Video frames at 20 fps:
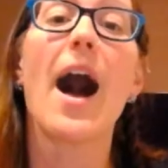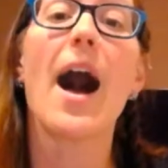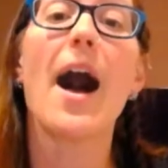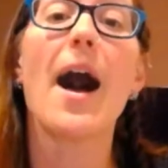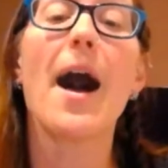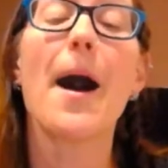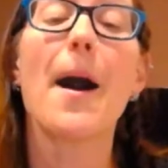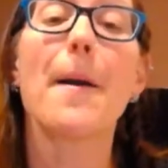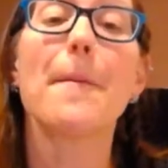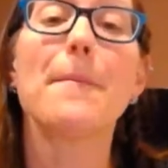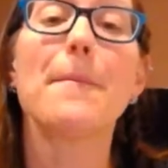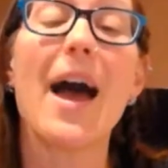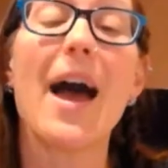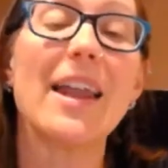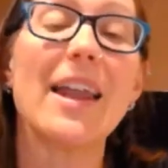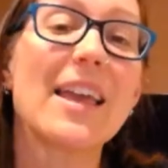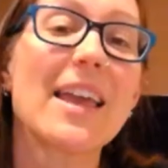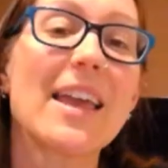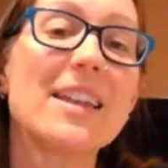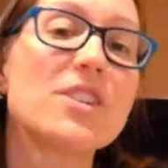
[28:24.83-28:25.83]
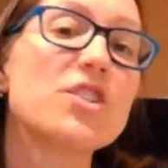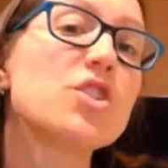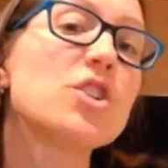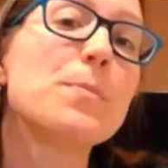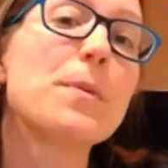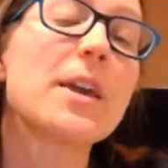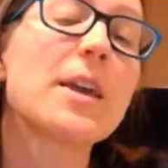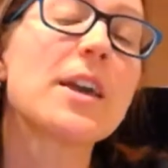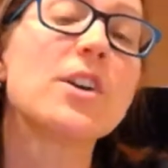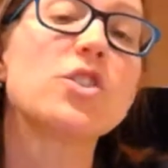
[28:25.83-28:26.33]
And again, it's
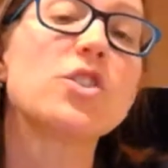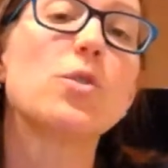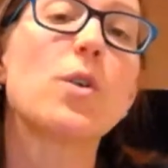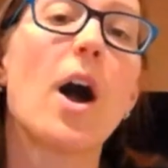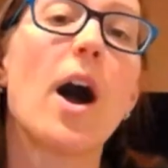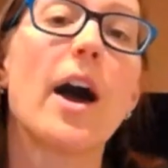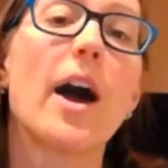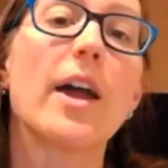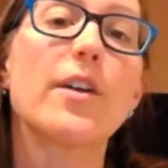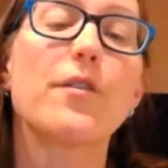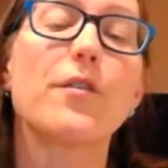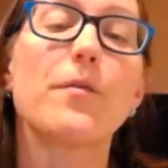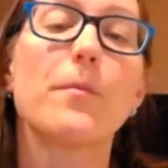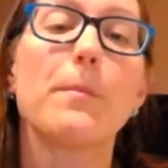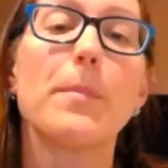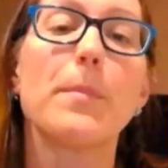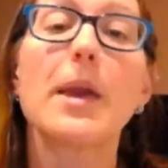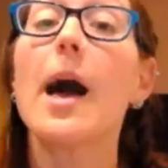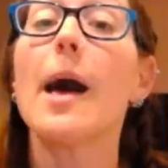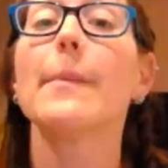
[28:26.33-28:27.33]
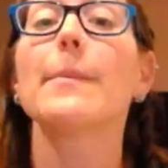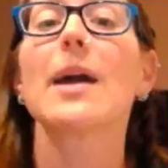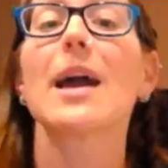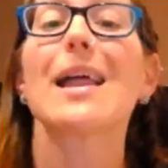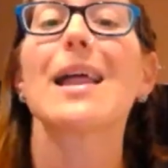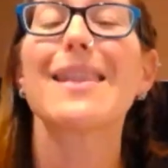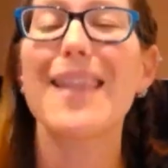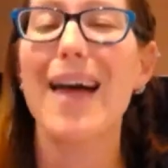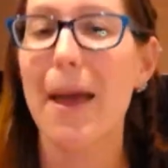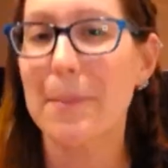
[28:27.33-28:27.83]
just because you kind of become
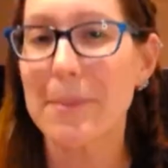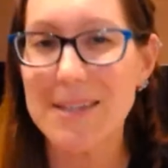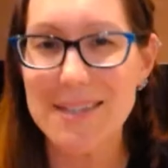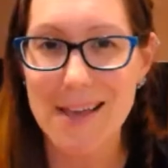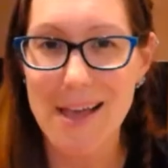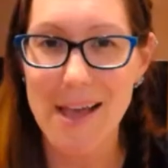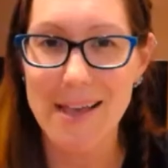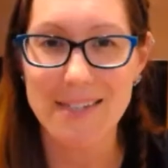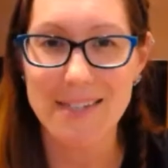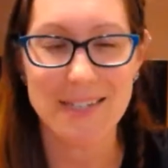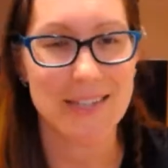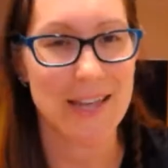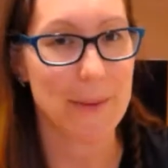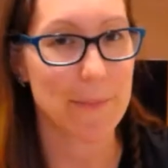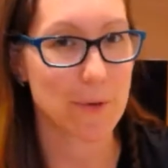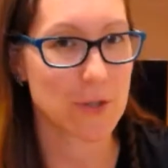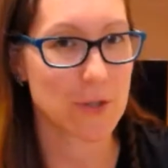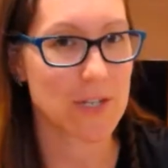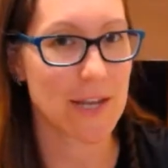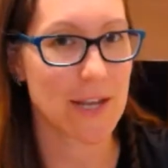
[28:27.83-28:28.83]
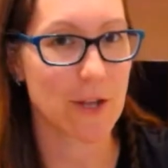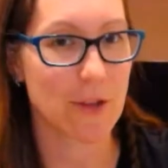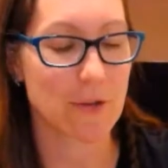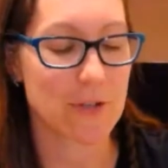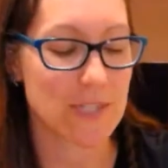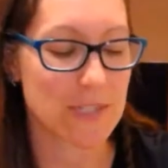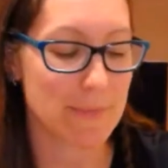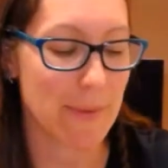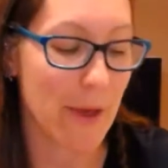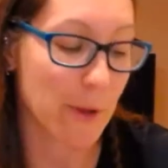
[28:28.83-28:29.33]
acclimatized to that
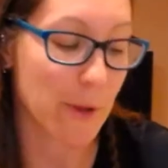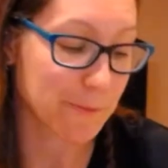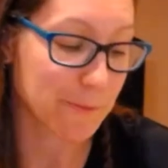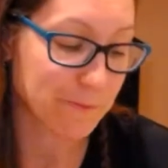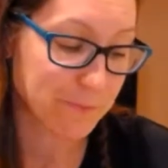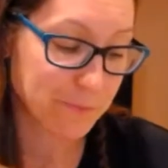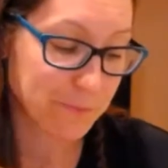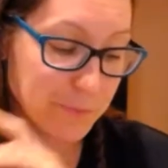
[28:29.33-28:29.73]
particular smell.